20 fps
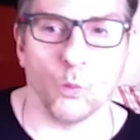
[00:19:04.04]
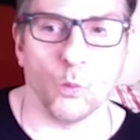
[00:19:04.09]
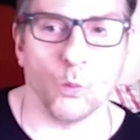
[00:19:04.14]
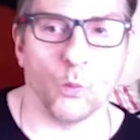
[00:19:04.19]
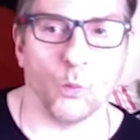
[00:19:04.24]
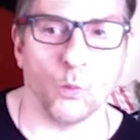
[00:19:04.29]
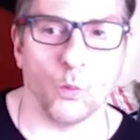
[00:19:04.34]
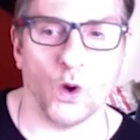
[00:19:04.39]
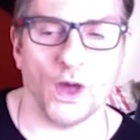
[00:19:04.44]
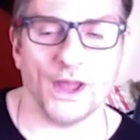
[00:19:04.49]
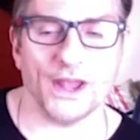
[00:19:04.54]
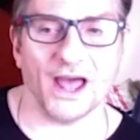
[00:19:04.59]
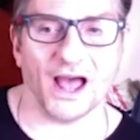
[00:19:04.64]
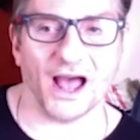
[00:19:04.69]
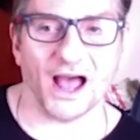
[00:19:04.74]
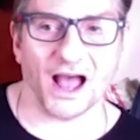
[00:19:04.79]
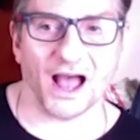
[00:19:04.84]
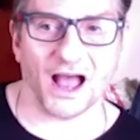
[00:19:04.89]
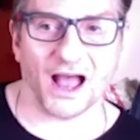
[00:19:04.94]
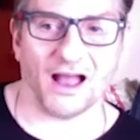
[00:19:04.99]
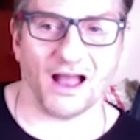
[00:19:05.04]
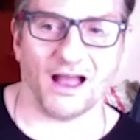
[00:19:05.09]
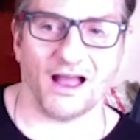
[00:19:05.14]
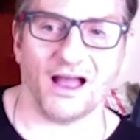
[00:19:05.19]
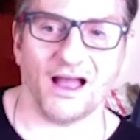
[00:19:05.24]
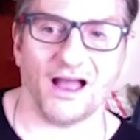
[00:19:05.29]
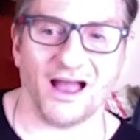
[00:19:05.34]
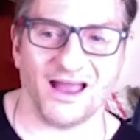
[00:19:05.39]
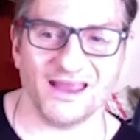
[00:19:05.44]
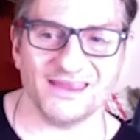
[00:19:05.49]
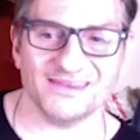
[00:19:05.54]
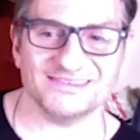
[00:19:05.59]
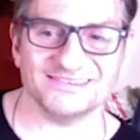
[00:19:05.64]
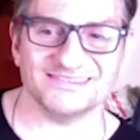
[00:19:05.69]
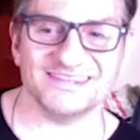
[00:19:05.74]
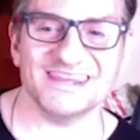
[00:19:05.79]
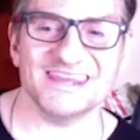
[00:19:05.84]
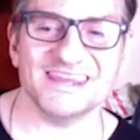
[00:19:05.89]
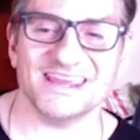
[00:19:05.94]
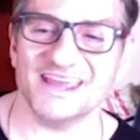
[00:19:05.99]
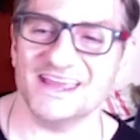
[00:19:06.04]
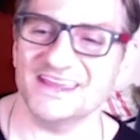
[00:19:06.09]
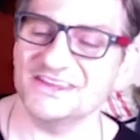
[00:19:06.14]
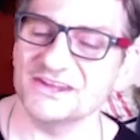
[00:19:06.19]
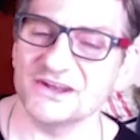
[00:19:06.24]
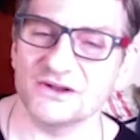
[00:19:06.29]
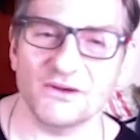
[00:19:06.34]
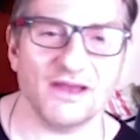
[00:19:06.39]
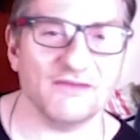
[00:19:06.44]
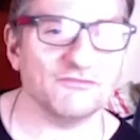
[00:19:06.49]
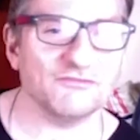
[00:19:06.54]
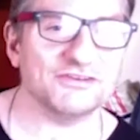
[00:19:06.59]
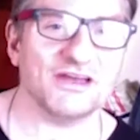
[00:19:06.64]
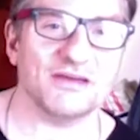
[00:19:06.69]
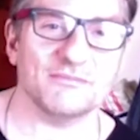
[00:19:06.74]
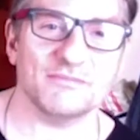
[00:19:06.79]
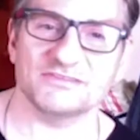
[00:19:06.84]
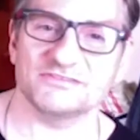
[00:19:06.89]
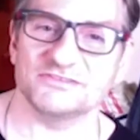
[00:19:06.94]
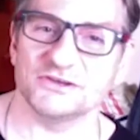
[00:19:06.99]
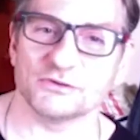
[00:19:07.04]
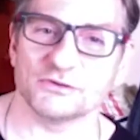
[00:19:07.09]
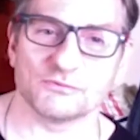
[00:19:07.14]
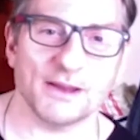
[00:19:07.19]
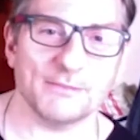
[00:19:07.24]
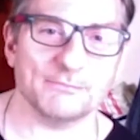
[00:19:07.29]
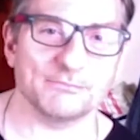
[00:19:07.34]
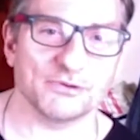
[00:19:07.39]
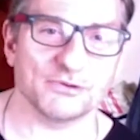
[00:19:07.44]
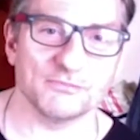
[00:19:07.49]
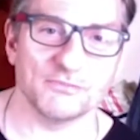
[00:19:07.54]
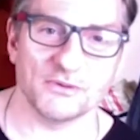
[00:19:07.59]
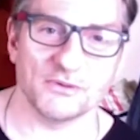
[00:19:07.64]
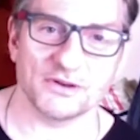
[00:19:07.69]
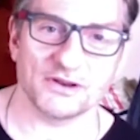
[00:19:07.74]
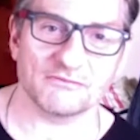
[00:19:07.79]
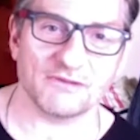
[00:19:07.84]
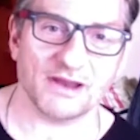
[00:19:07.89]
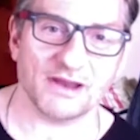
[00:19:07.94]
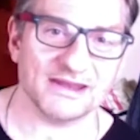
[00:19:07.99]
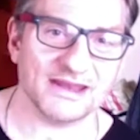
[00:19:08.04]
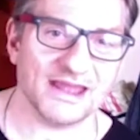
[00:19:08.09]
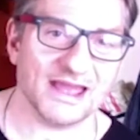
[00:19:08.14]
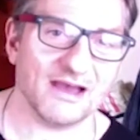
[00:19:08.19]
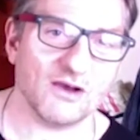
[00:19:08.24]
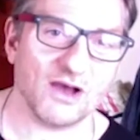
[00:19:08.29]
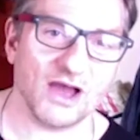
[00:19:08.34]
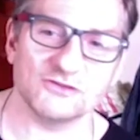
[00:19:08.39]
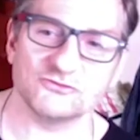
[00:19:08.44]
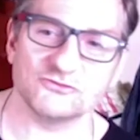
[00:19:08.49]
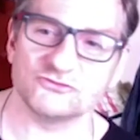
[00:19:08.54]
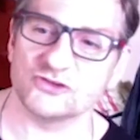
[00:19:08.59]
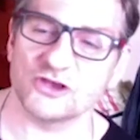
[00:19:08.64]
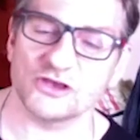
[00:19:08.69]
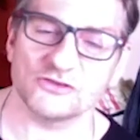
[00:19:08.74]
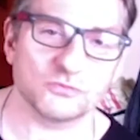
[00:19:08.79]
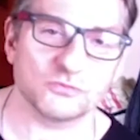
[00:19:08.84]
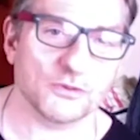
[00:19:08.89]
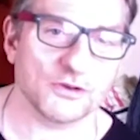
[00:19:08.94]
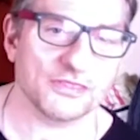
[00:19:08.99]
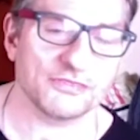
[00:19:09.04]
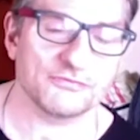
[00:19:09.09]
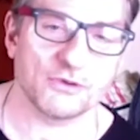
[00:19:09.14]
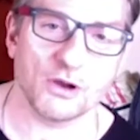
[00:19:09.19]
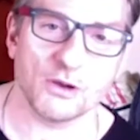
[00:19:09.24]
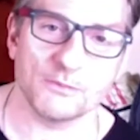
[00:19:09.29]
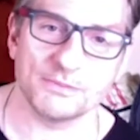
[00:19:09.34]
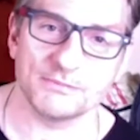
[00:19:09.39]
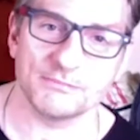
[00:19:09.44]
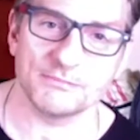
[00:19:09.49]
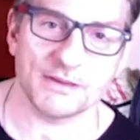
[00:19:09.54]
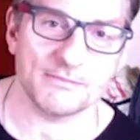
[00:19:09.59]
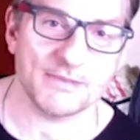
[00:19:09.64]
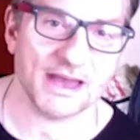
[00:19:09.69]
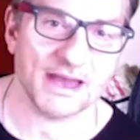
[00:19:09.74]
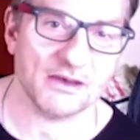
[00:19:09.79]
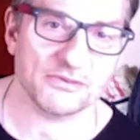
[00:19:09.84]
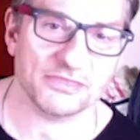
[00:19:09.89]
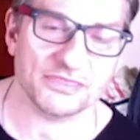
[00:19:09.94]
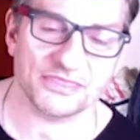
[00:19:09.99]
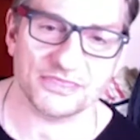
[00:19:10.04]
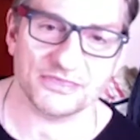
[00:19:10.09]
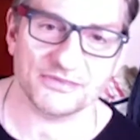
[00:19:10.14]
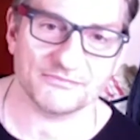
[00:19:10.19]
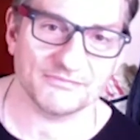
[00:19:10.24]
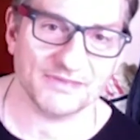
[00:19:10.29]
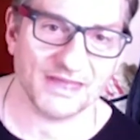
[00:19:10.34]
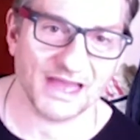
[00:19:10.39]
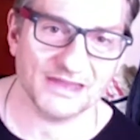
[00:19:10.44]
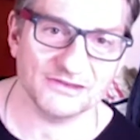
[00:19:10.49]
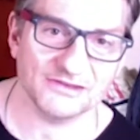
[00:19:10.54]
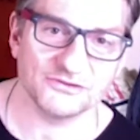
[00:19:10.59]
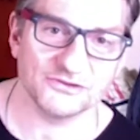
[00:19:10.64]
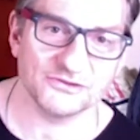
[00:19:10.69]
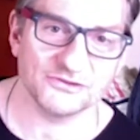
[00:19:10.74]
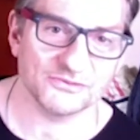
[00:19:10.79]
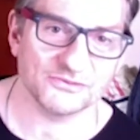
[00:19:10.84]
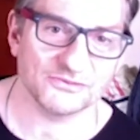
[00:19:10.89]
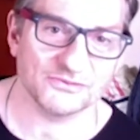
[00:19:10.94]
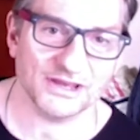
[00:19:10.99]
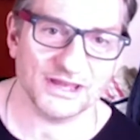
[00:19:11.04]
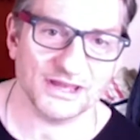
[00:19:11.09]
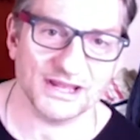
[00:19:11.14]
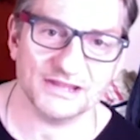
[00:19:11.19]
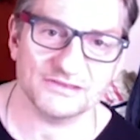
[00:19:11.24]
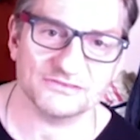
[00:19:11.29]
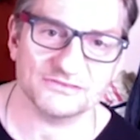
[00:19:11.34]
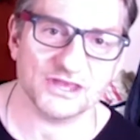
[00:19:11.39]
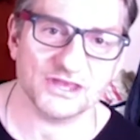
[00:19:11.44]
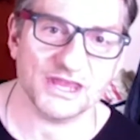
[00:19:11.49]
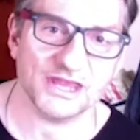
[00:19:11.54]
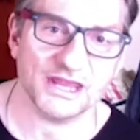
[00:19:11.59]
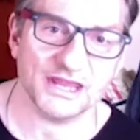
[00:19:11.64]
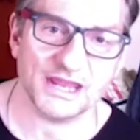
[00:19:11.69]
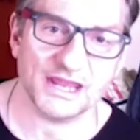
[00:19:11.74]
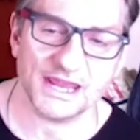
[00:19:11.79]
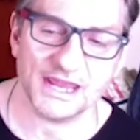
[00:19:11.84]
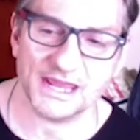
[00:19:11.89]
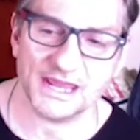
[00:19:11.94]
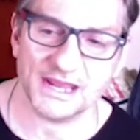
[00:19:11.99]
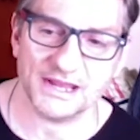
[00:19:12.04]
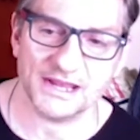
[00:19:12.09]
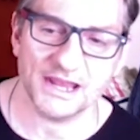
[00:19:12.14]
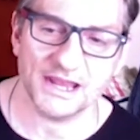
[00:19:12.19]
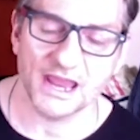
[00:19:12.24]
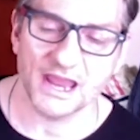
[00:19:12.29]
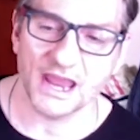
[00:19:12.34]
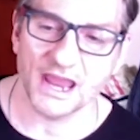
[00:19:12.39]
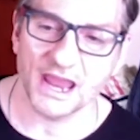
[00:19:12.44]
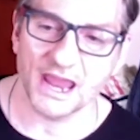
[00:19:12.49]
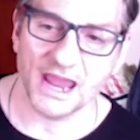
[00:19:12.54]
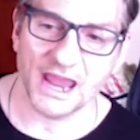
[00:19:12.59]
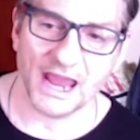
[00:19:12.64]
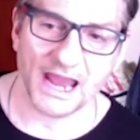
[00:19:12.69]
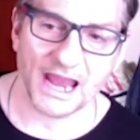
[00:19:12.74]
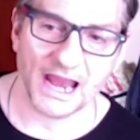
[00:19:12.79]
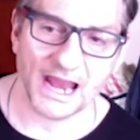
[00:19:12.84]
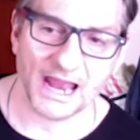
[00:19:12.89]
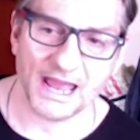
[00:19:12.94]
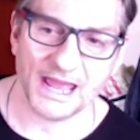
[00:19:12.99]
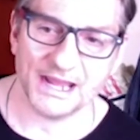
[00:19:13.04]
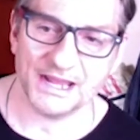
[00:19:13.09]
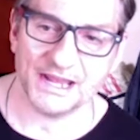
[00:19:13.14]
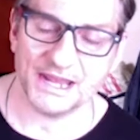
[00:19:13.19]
What I see, every time I see a rep promoting right now, I just want to throw up in my mouth. I do. Yeah. And and